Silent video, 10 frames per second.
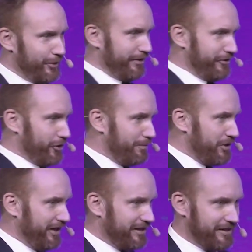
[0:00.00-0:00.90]

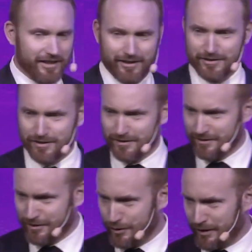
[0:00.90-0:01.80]
pauses become
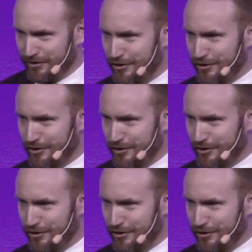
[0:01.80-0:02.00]
stronger and